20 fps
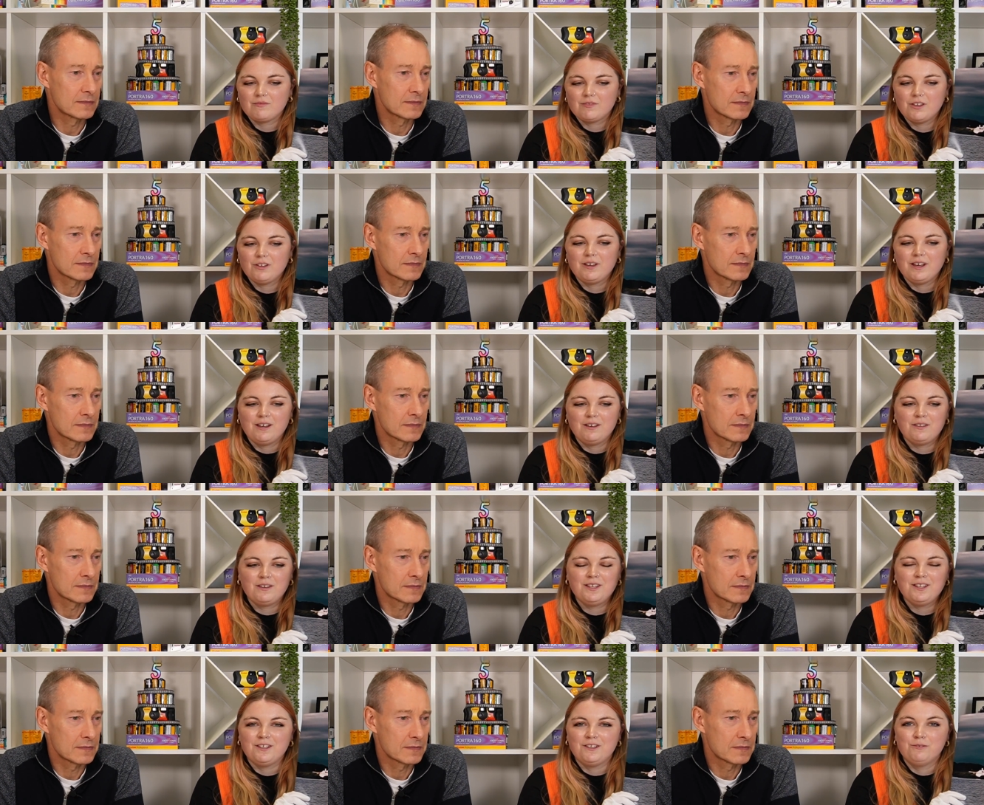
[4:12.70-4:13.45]

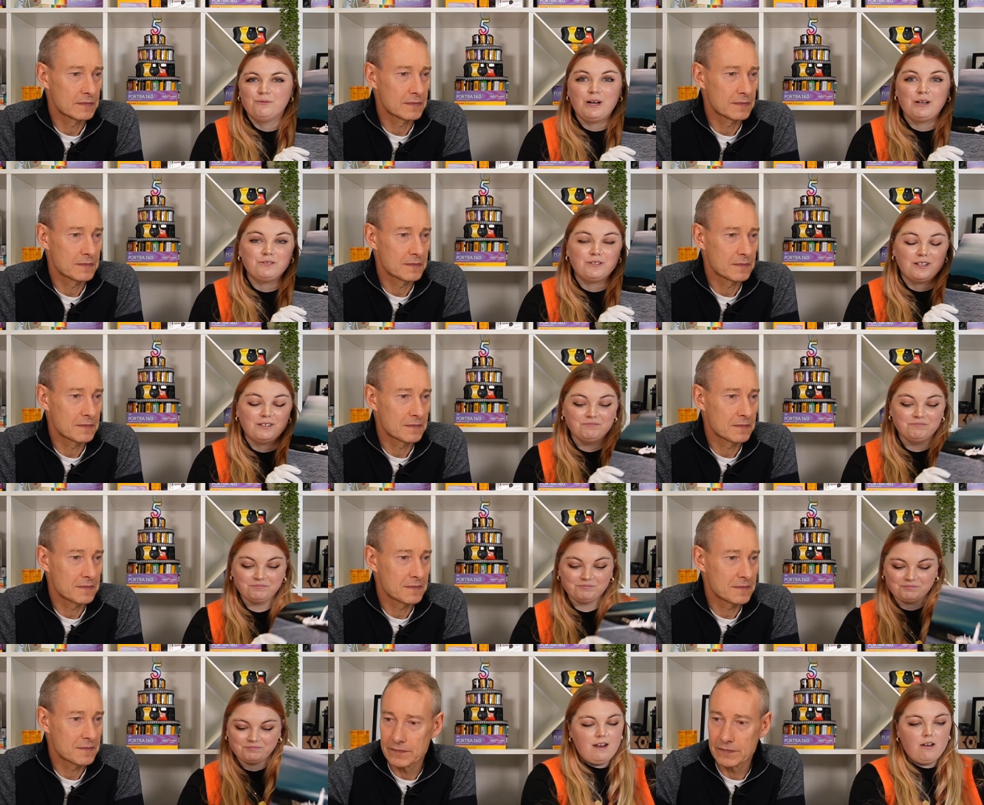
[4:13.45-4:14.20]
Speaker 1: Okay, thank you. Well
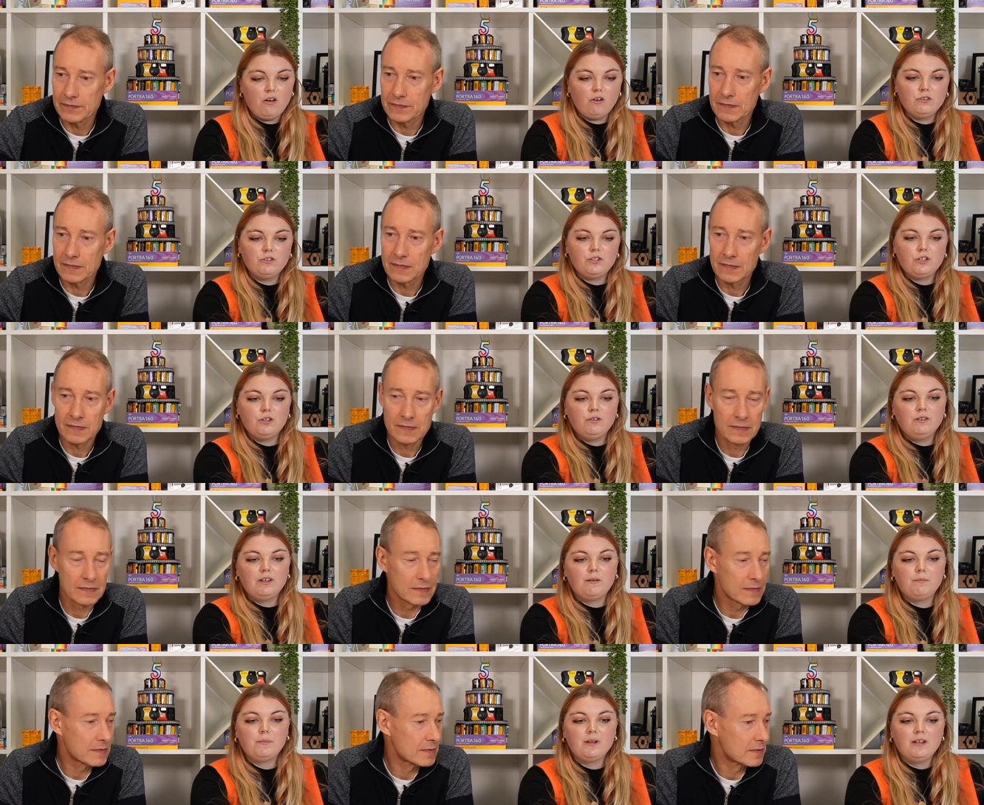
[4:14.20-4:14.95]
done. And on
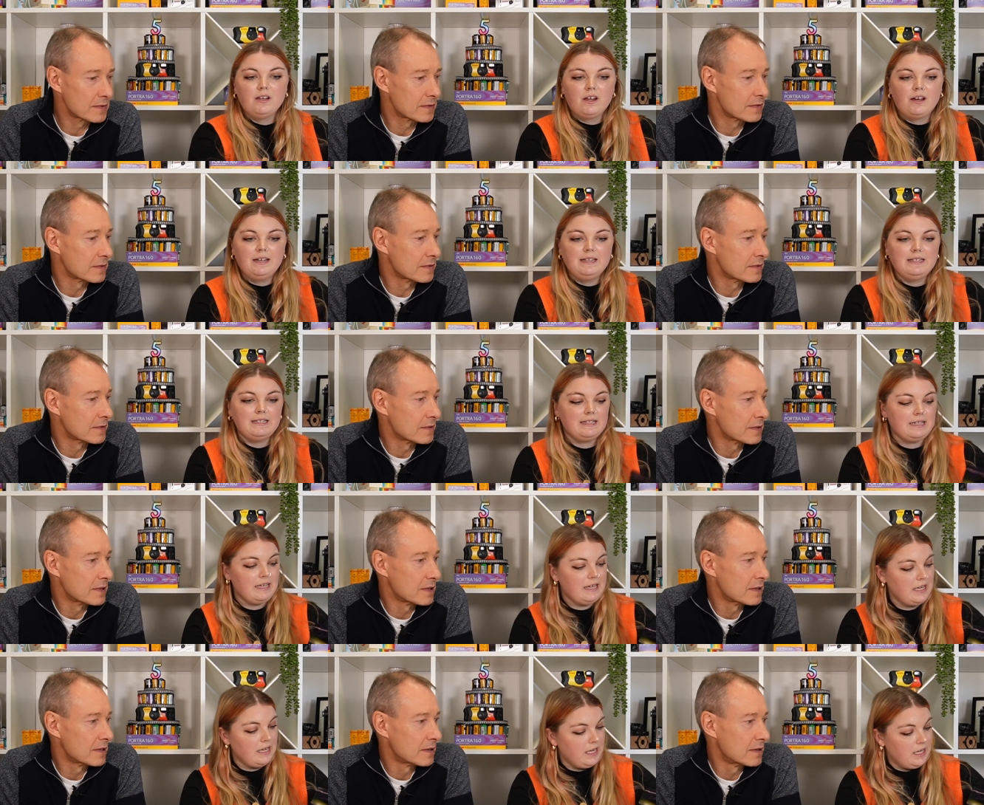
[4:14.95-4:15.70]
to number
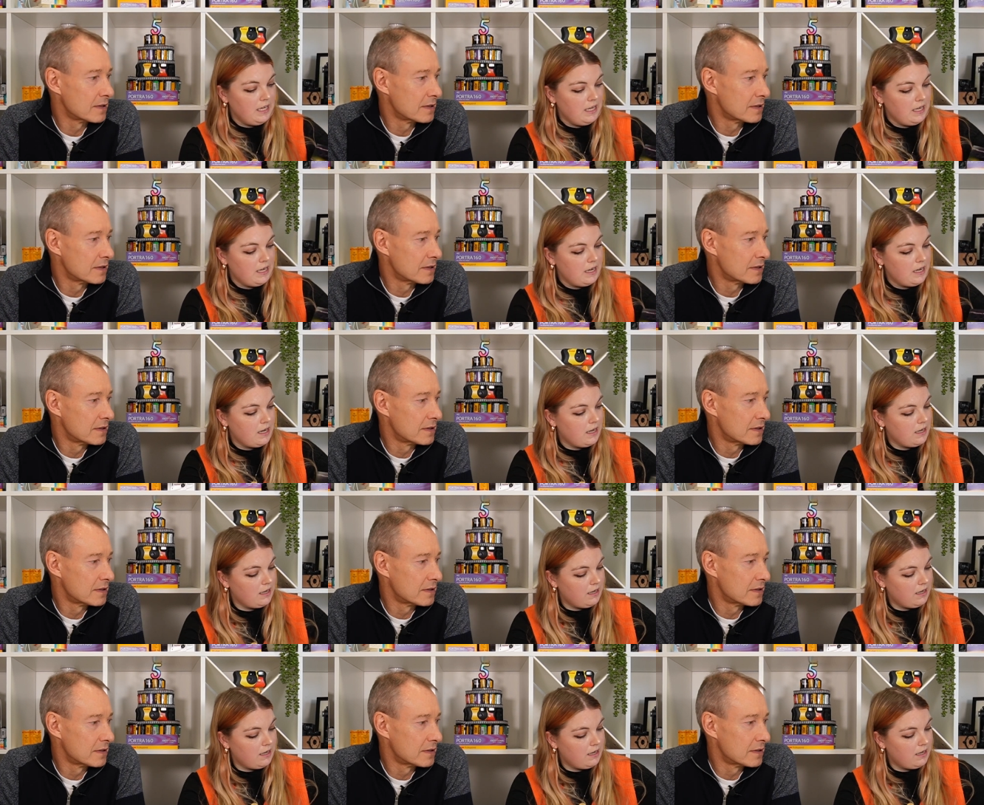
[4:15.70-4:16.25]
19.